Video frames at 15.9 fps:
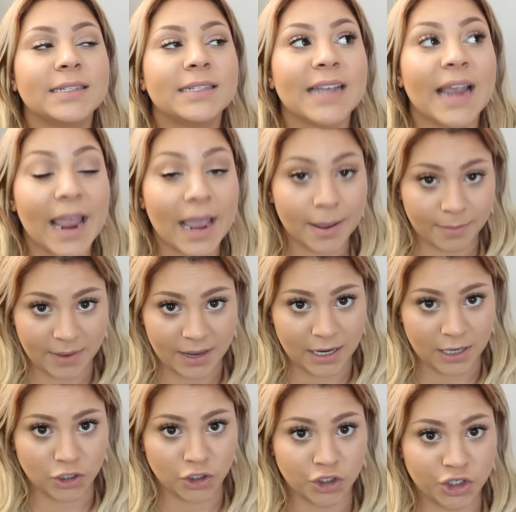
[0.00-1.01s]

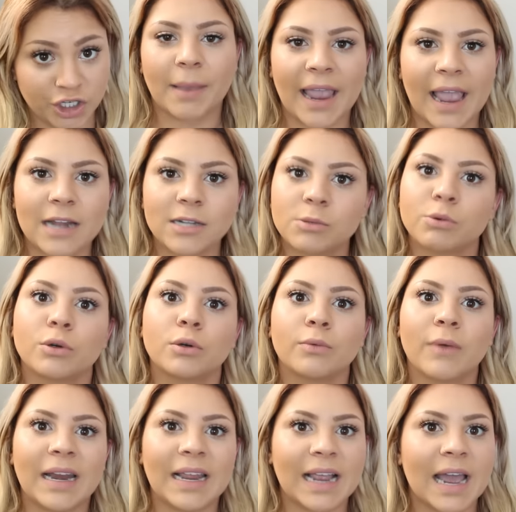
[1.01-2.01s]
damaged. My ends were
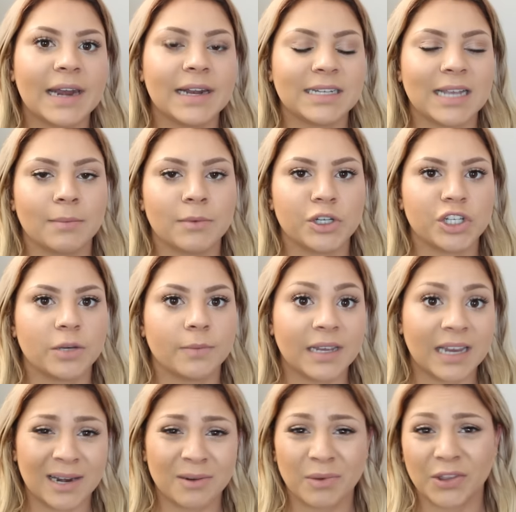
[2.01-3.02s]
already kind of damaged to
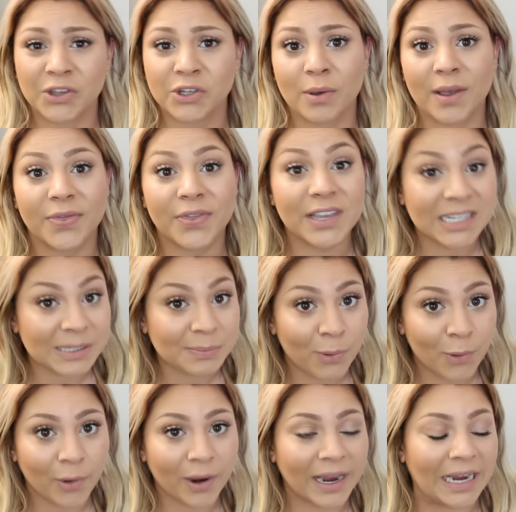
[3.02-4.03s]
begin with, so at this
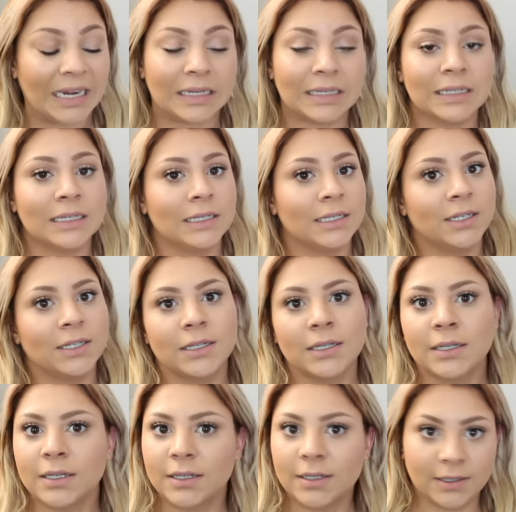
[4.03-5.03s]
point
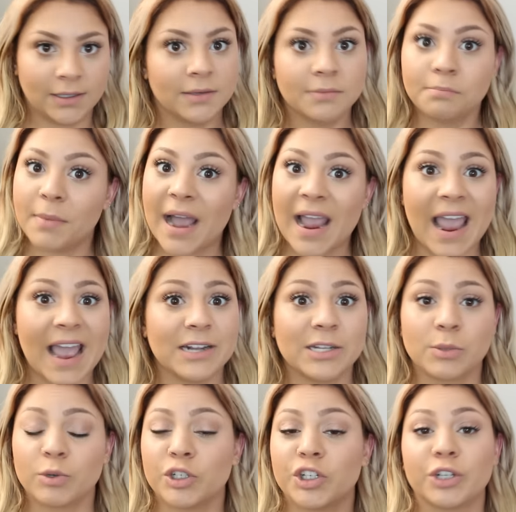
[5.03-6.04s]
my
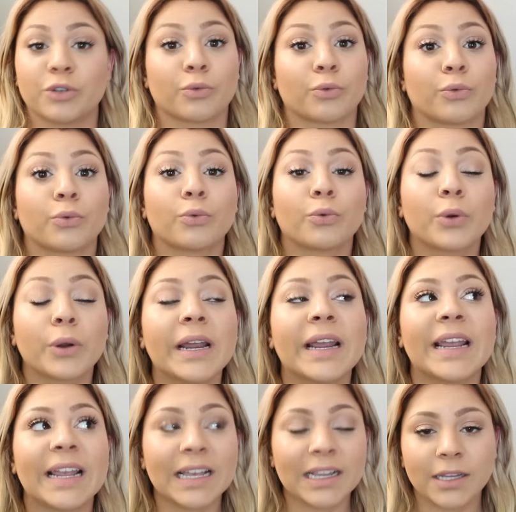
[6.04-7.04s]
ends were just
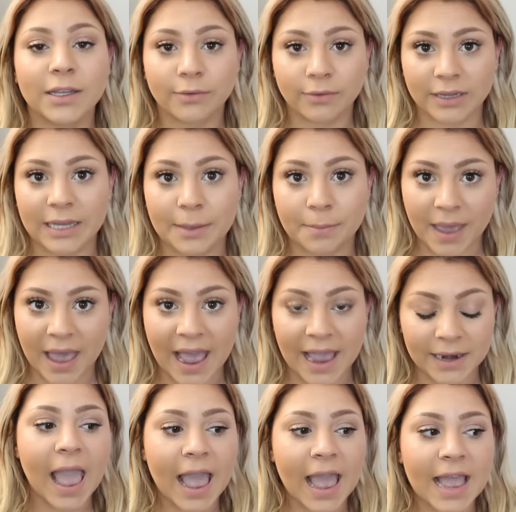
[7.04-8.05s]
really
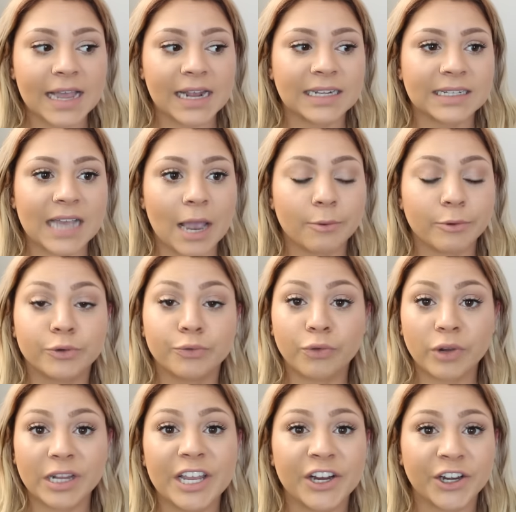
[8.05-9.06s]
bad, and I was
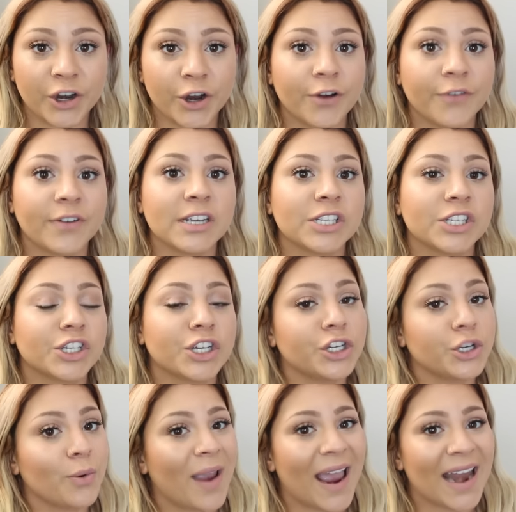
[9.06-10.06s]
really nervous to
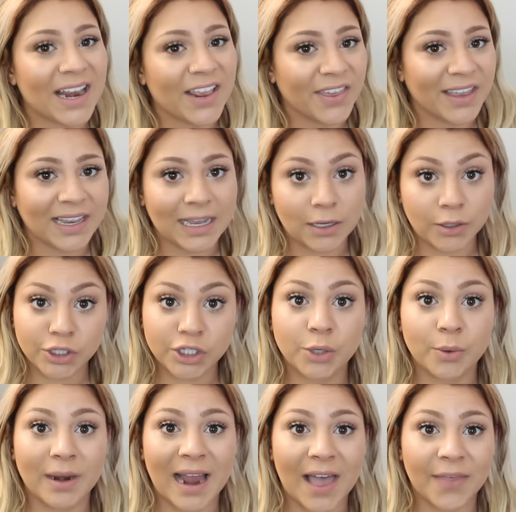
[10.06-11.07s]
do anything else
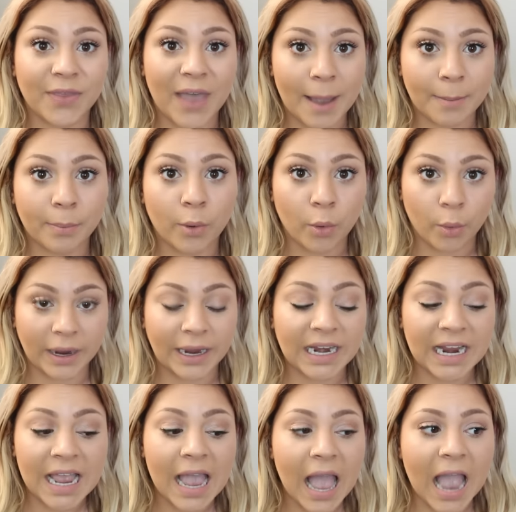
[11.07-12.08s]
to it at that point.
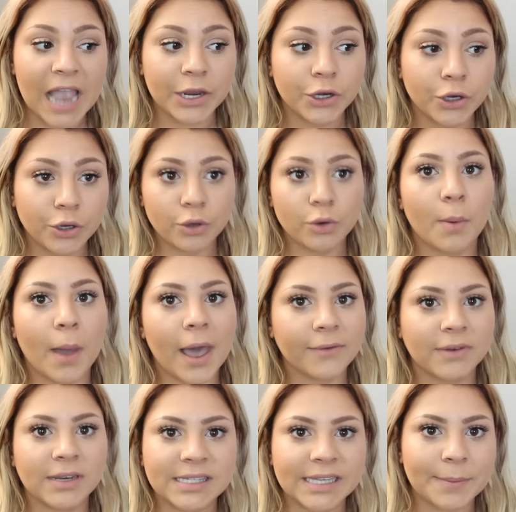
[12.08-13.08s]
I knew
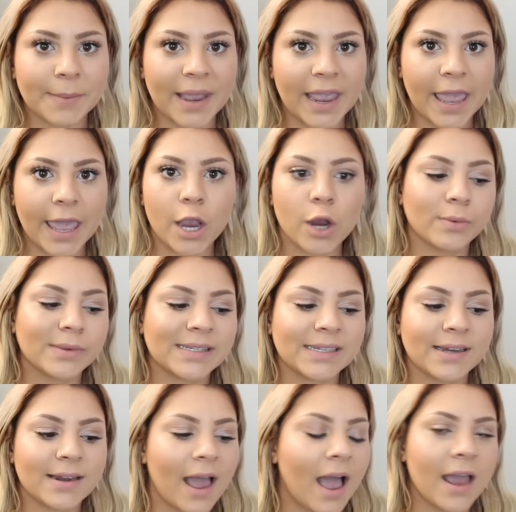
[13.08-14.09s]
obviously my hair was
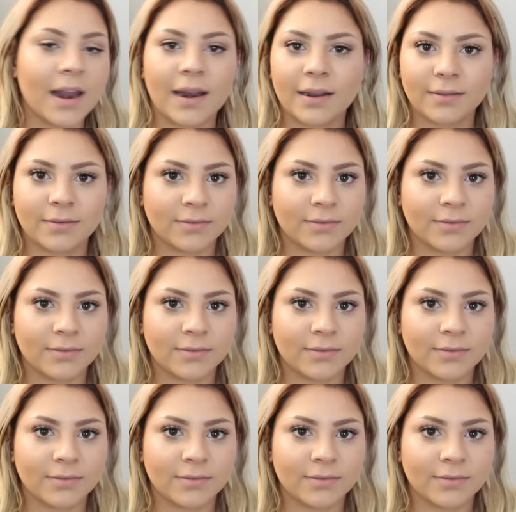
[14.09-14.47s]
not,